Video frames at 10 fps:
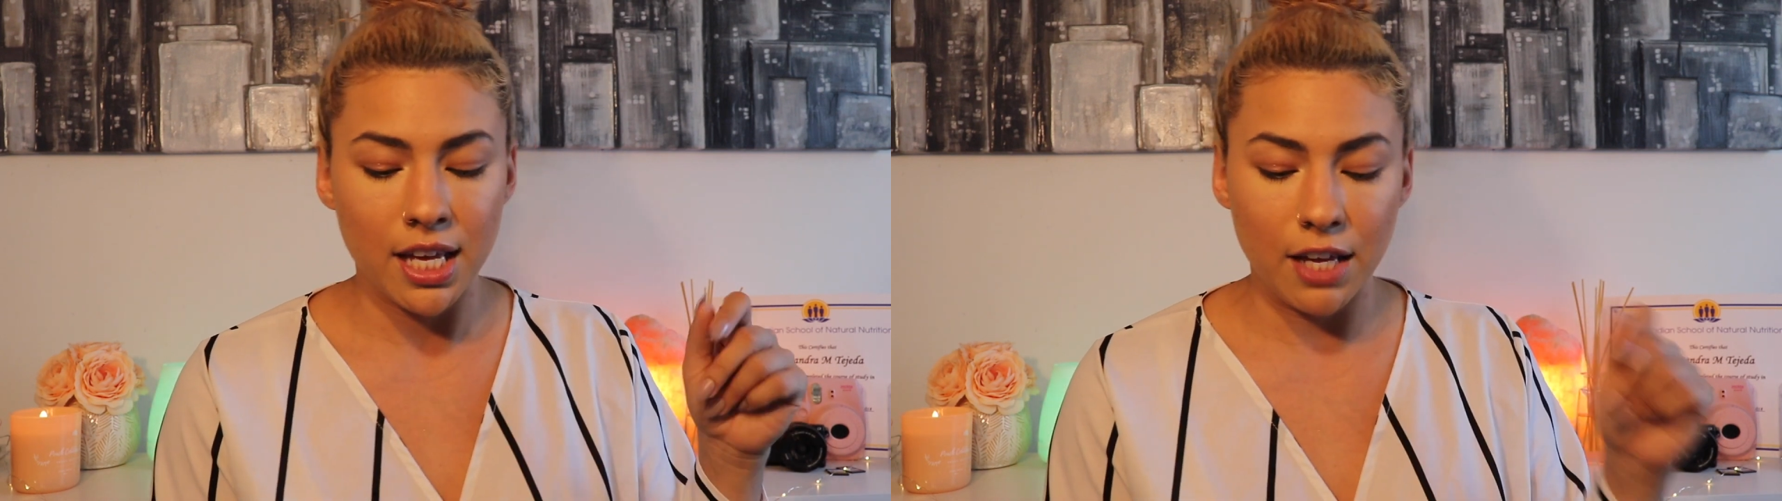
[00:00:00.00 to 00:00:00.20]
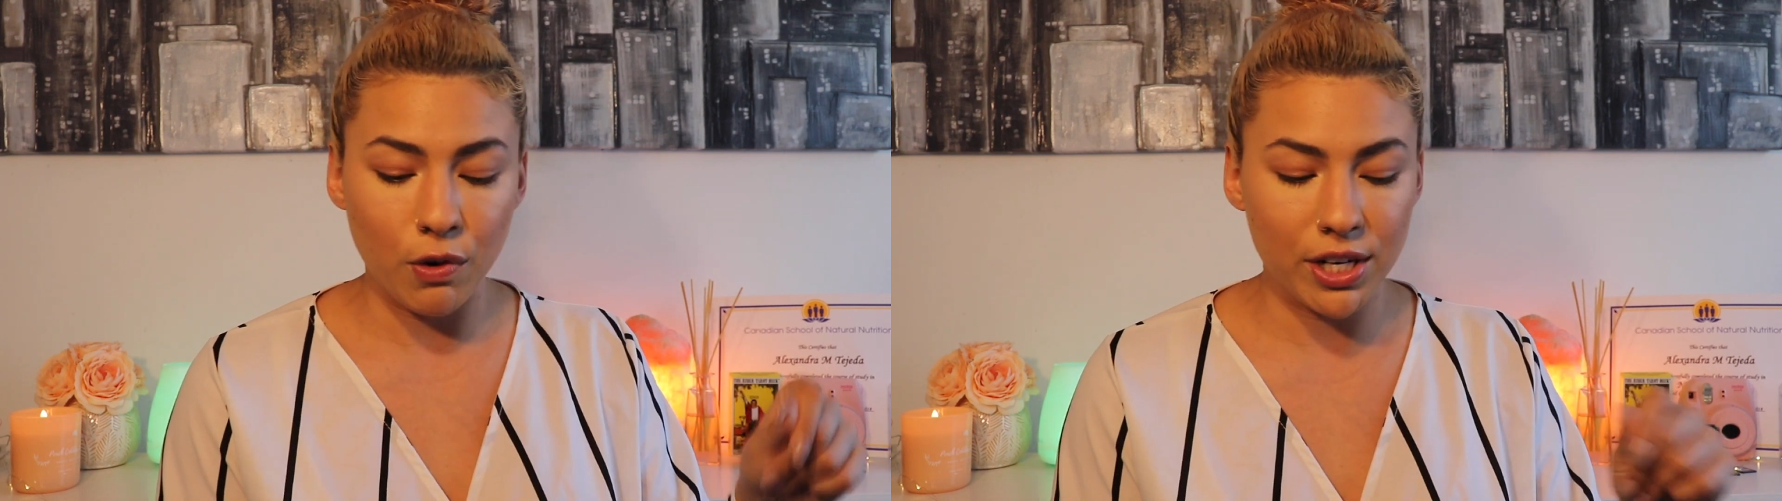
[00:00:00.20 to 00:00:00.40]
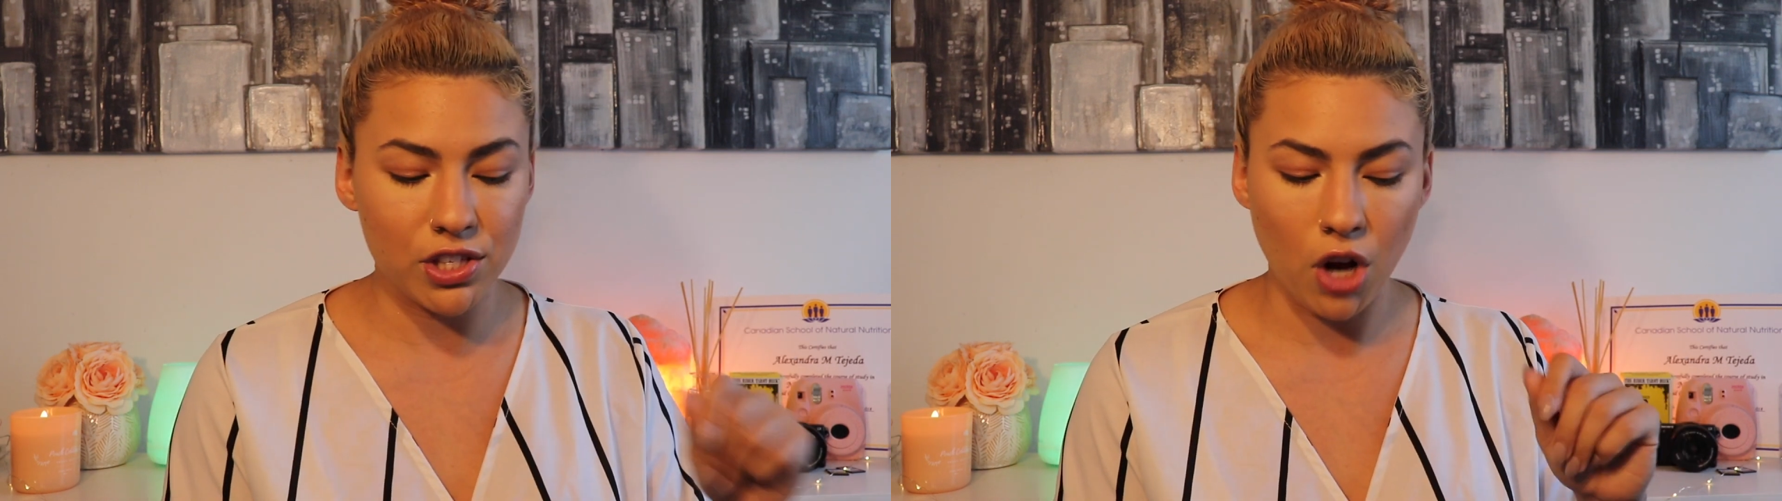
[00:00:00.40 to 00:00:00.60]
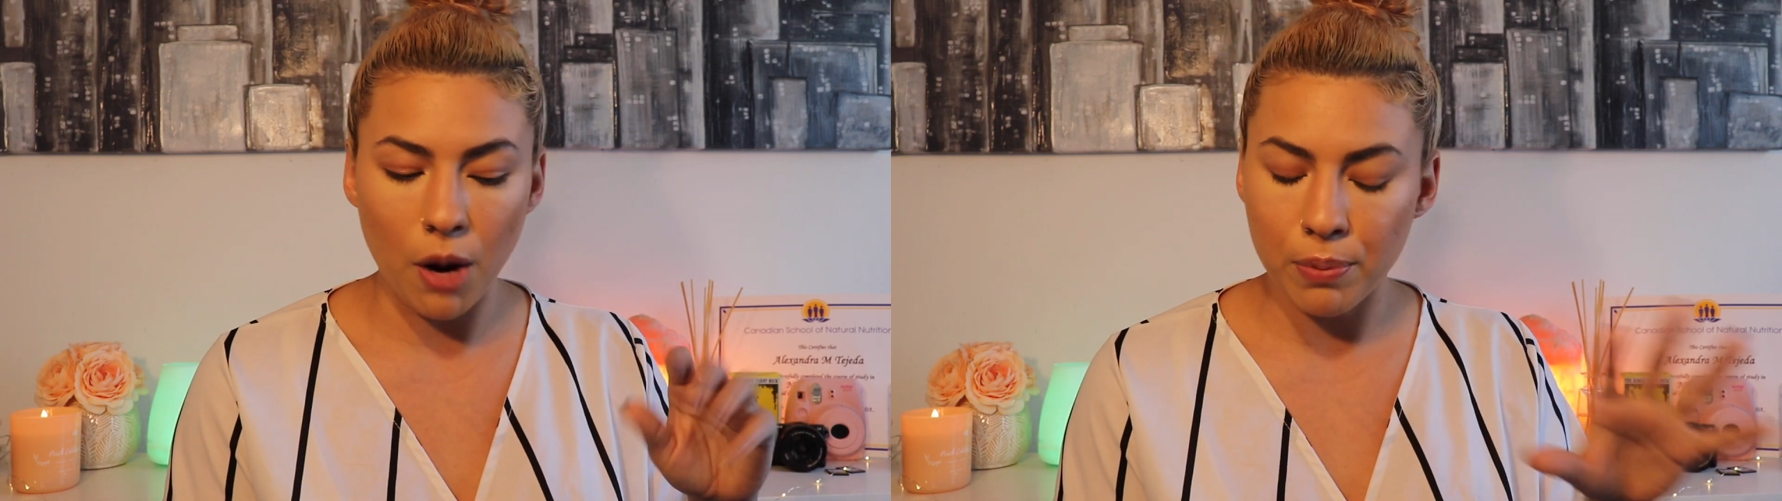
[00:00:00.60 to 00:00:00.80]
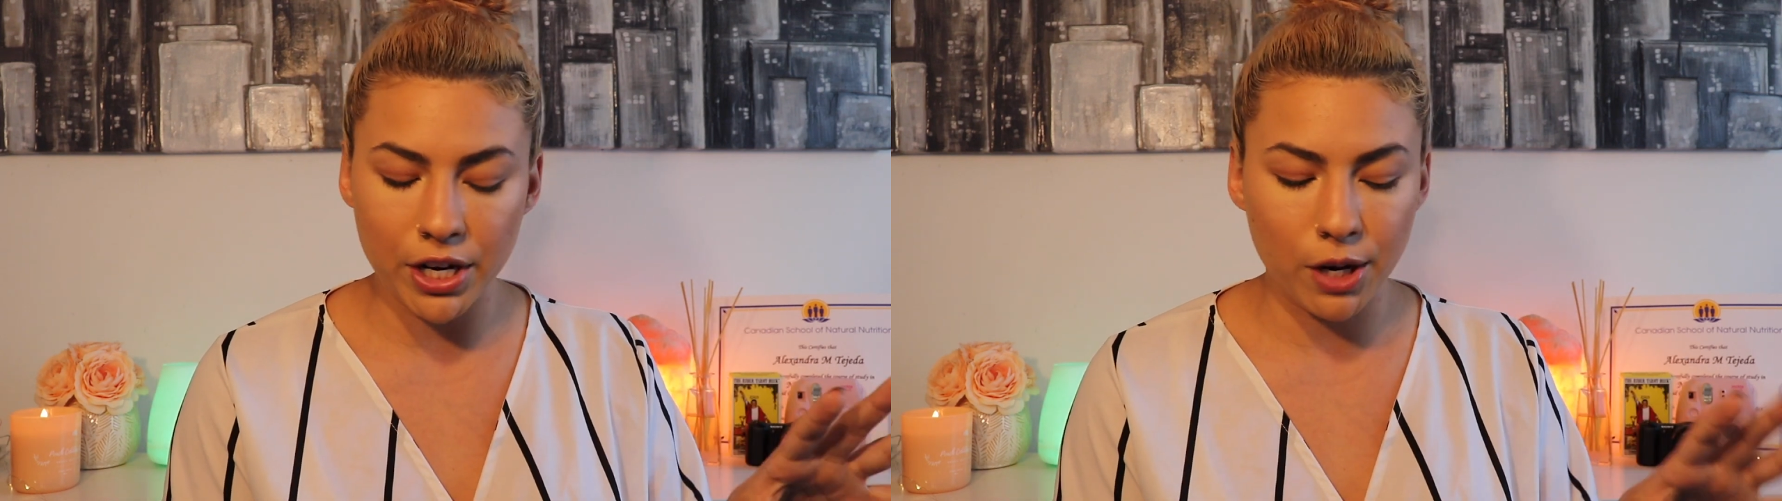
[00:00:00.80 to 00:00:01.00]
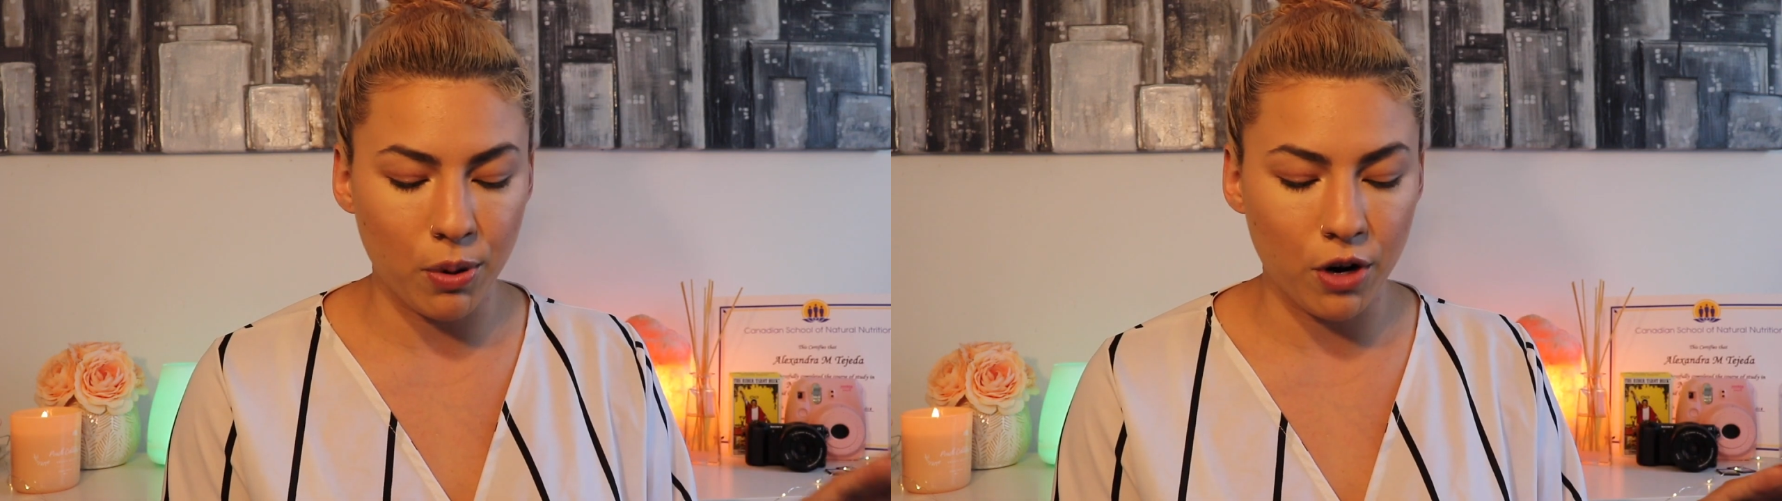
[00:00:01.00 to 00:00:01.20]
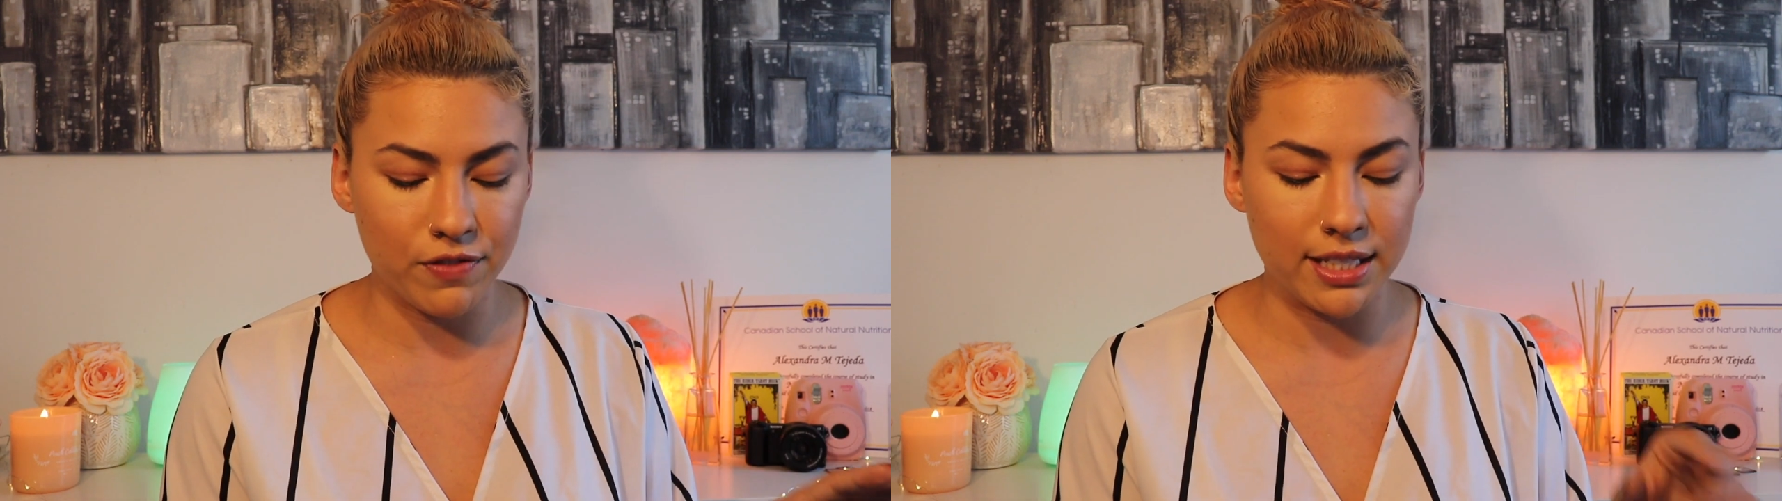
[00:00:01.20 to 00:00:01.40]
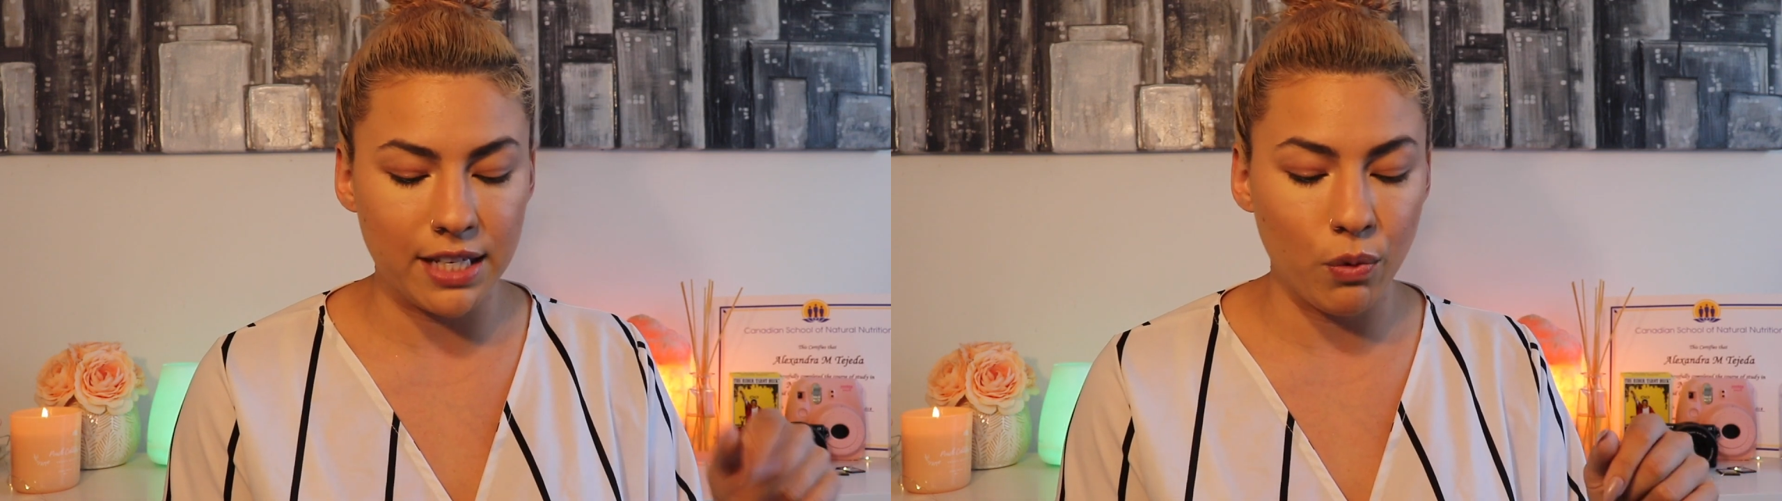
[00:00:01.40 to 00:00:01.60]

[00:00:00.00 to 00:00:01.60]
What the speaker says: Even when it's not pretty or perfect,